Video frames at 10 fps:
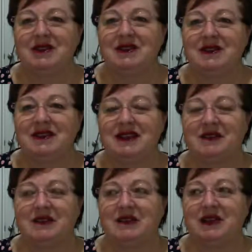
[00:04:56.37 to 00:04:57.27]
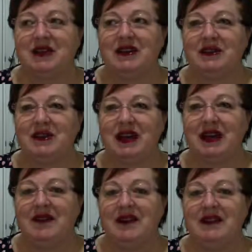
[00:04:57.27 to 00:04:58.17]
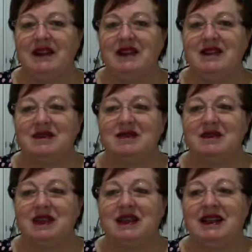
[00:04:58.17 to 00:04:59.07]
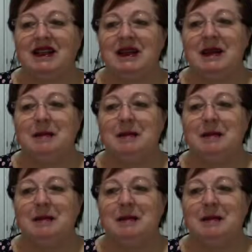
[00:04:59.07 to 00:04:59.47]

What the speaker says: all of a sudden we find that we're having these really